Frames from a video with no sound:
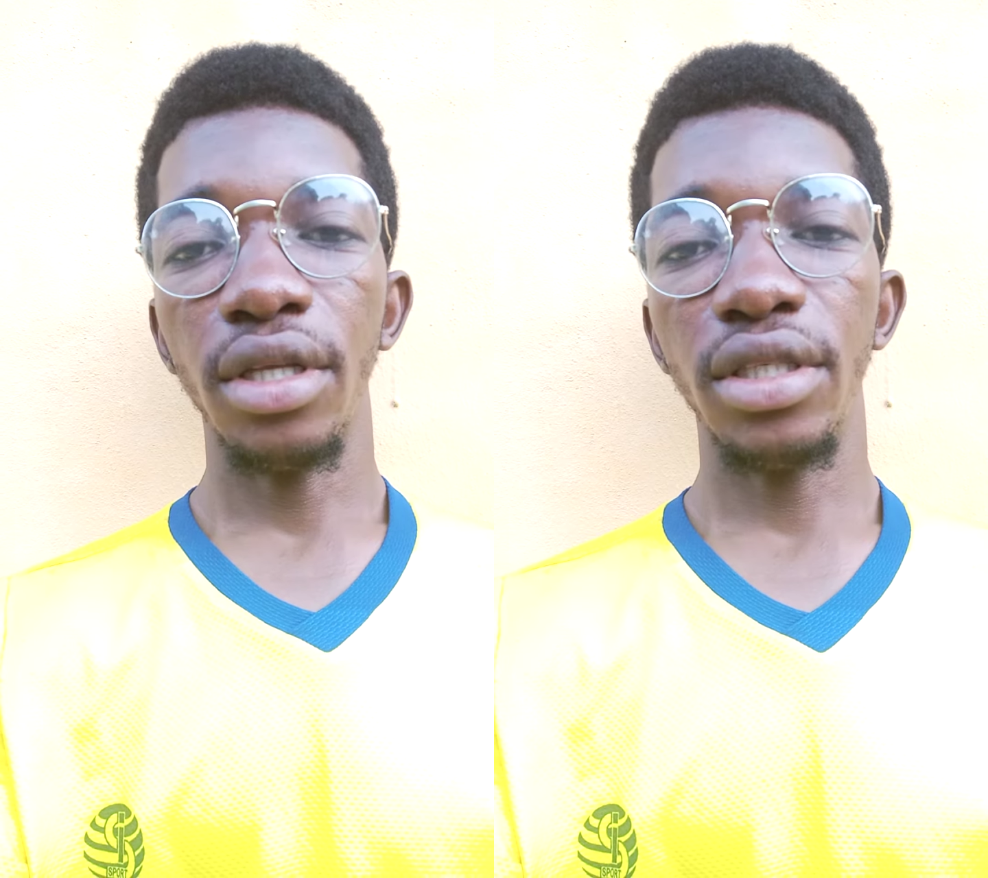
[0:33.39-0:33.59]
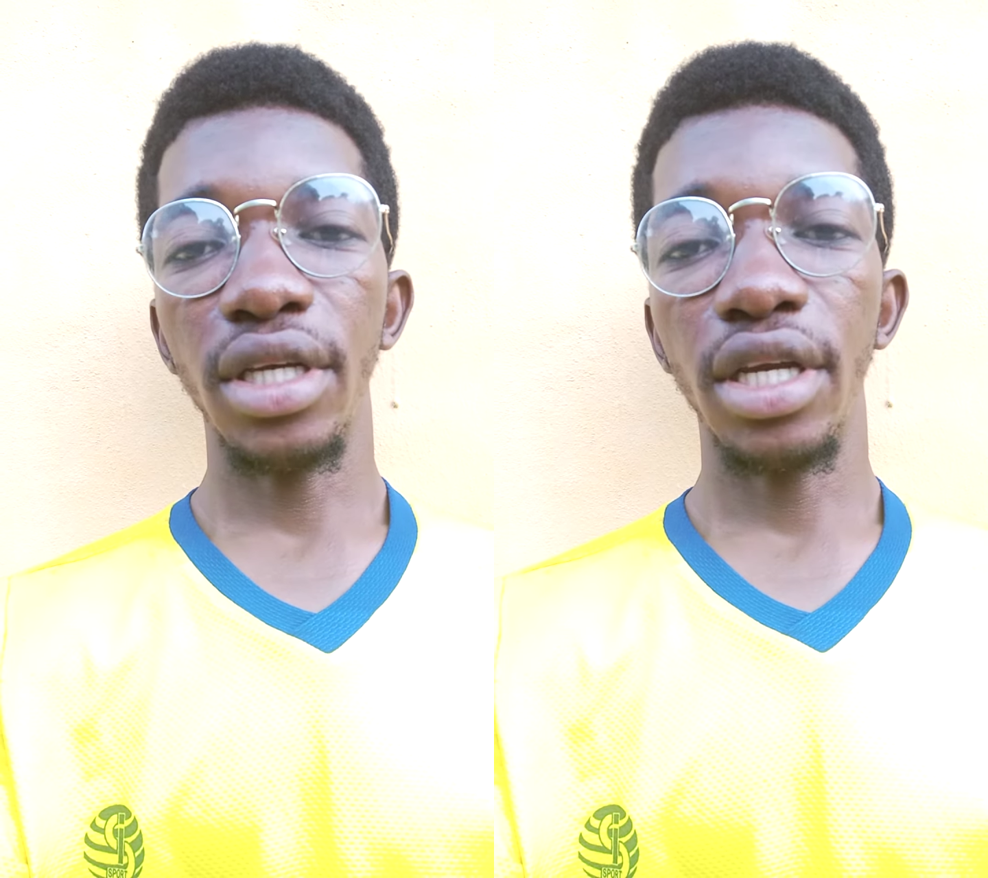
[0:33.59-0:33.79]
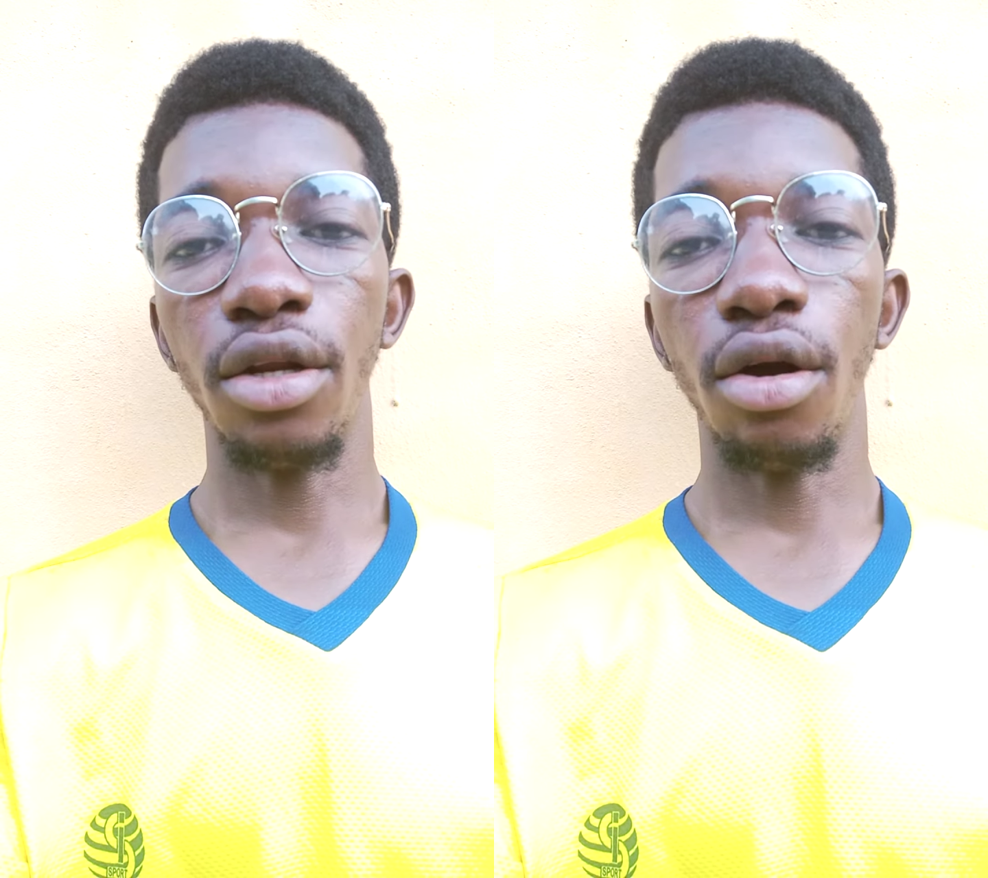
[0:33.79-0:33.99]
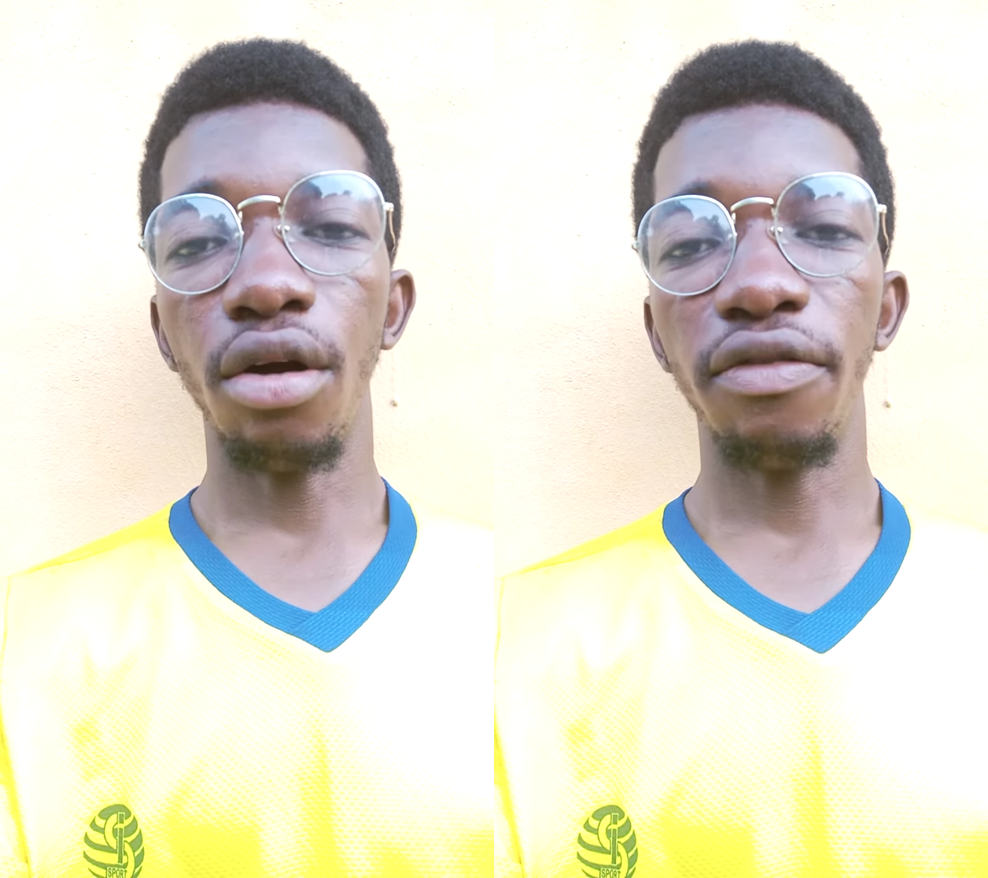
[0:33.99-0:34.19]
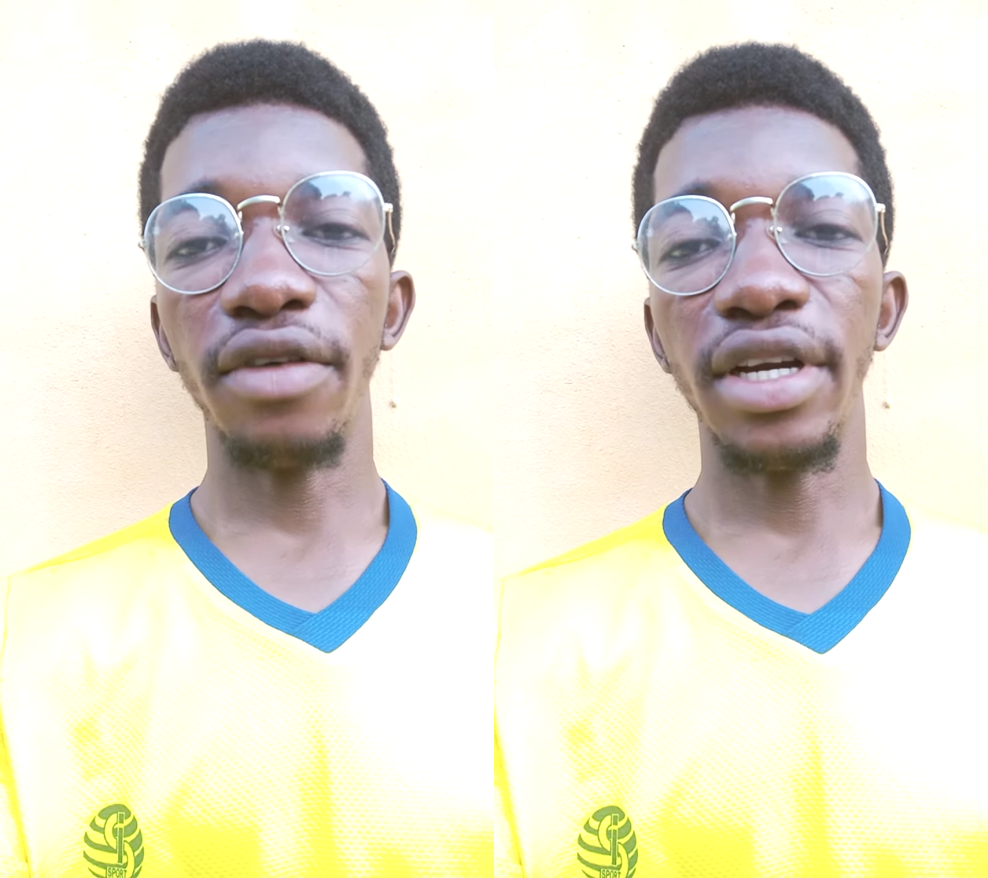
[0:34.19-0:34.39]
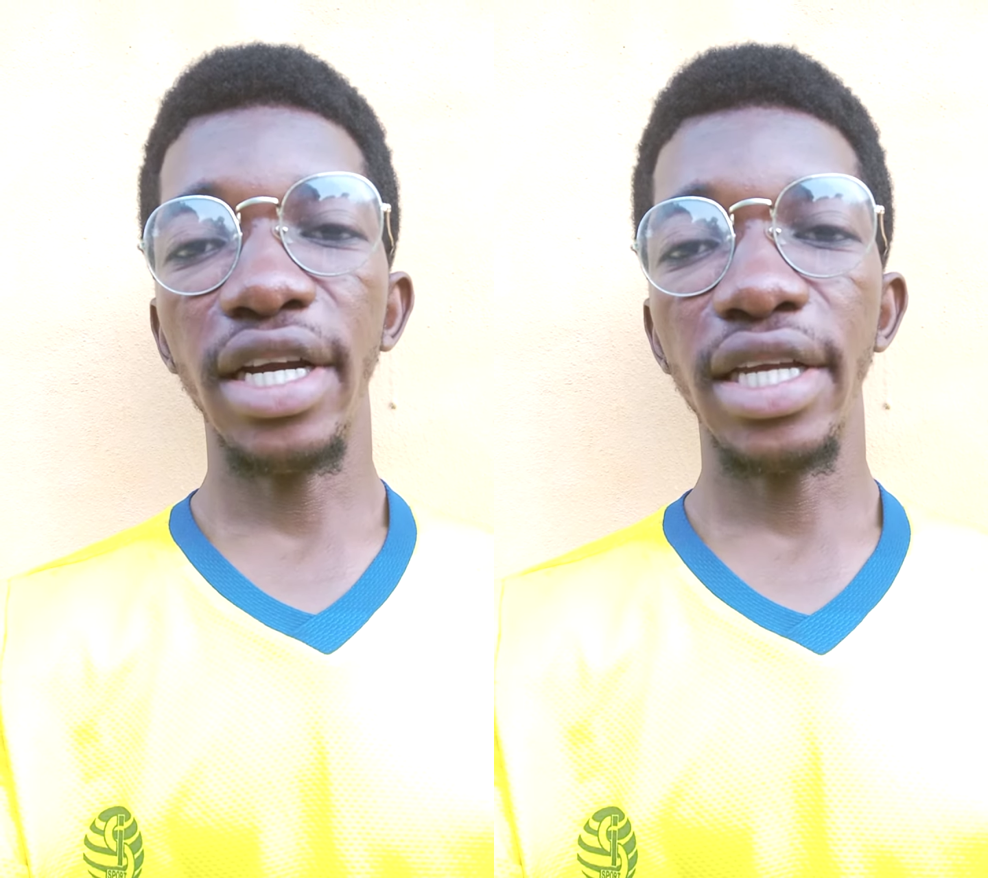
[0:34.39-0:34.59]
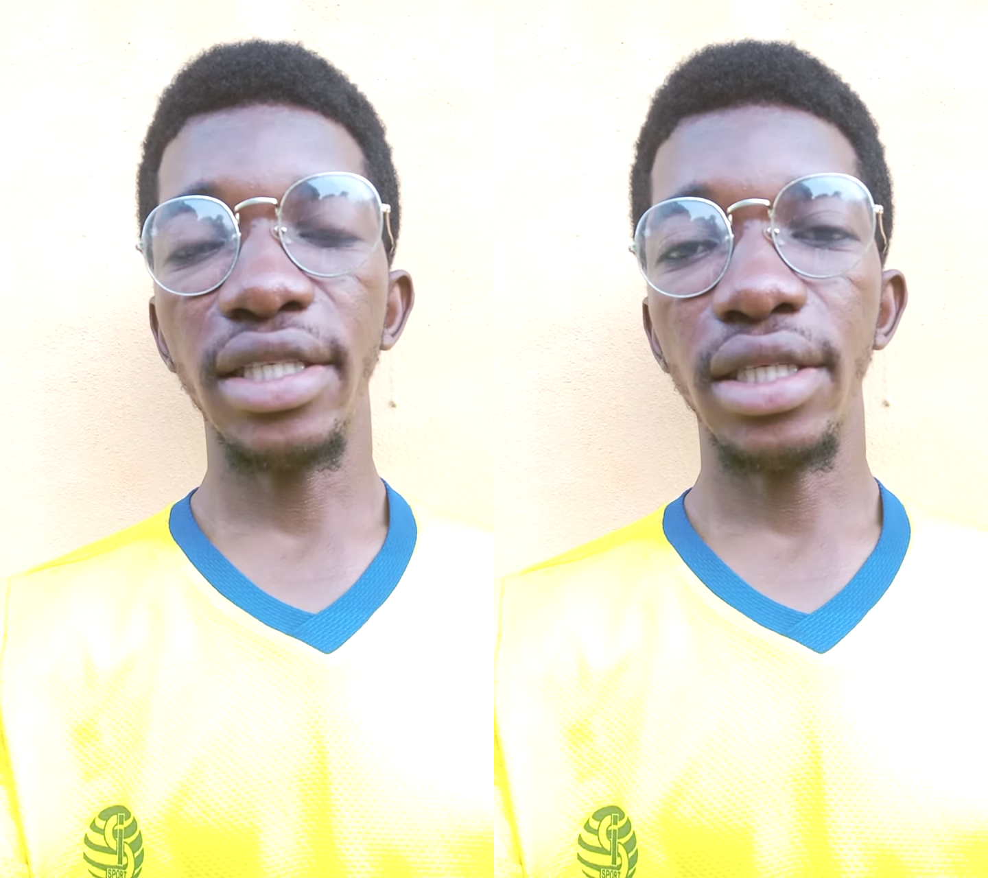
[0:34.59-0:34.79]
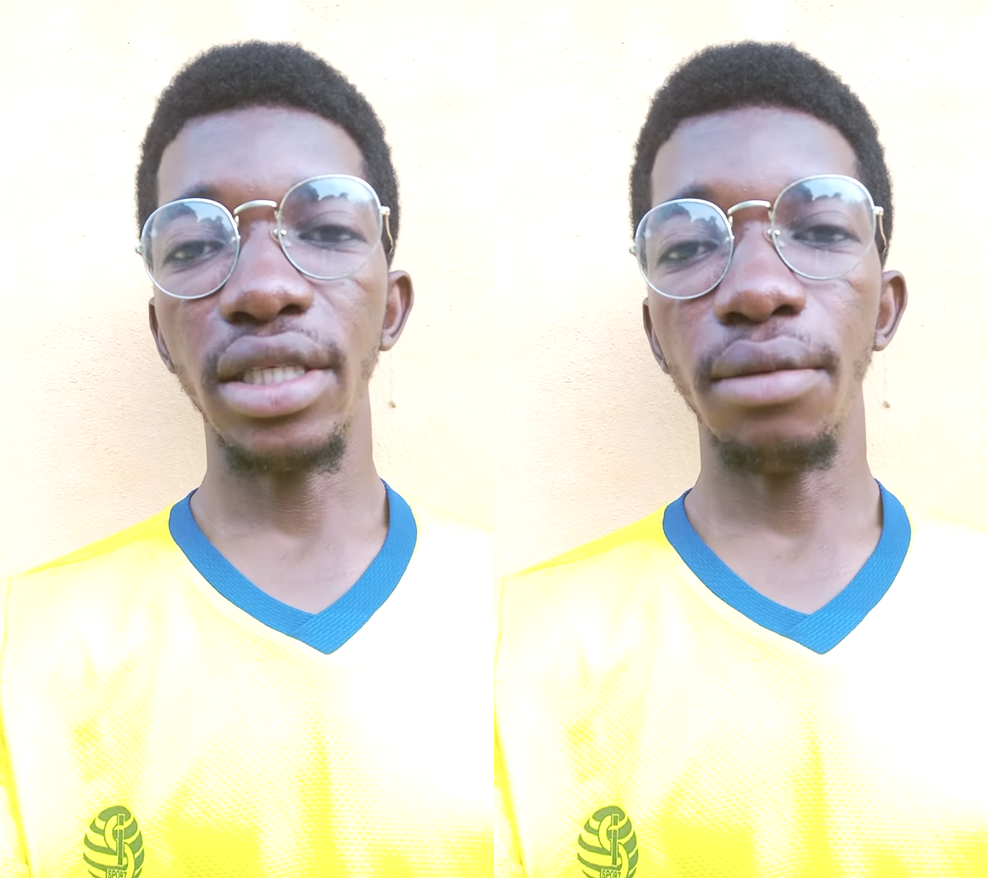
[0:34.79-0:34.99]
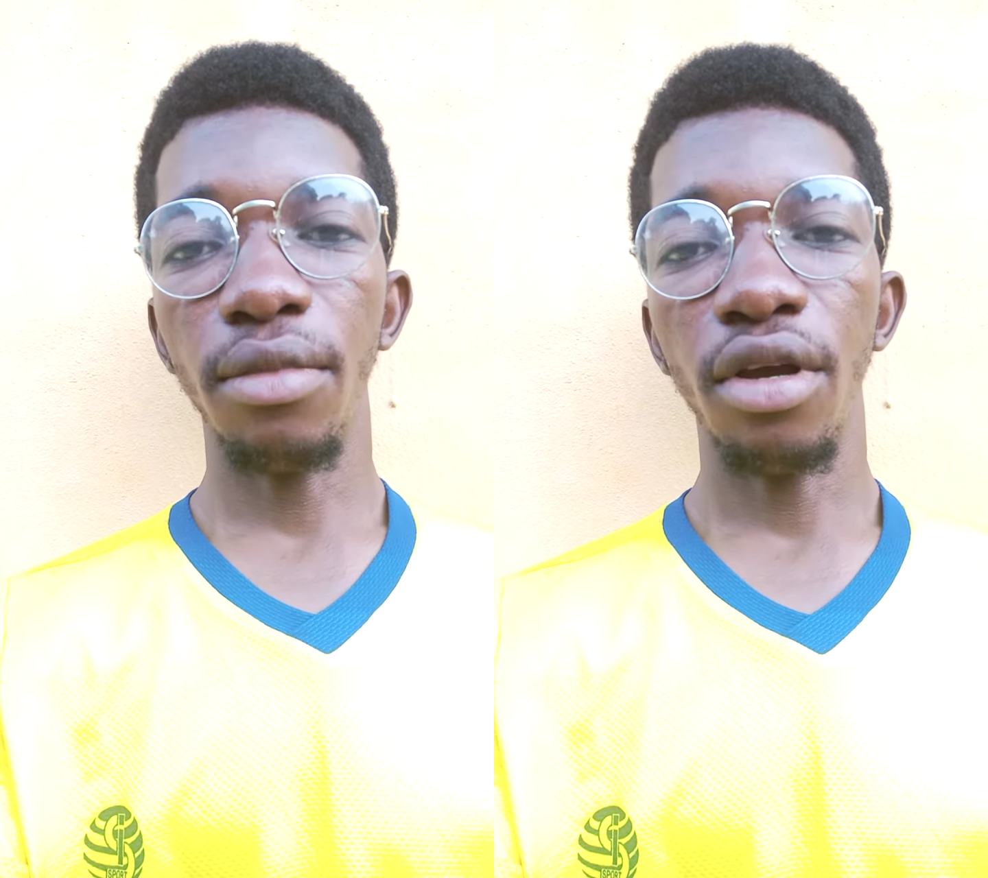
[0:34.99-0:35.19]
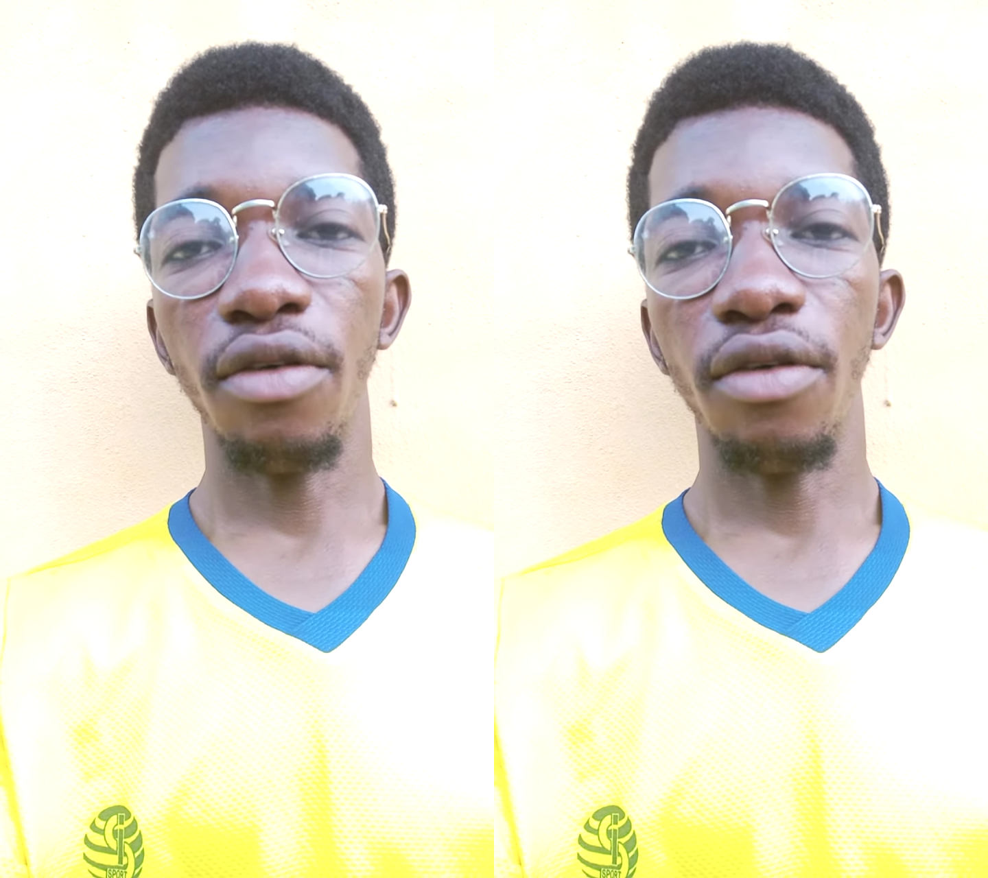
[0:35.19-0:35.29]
taking off racism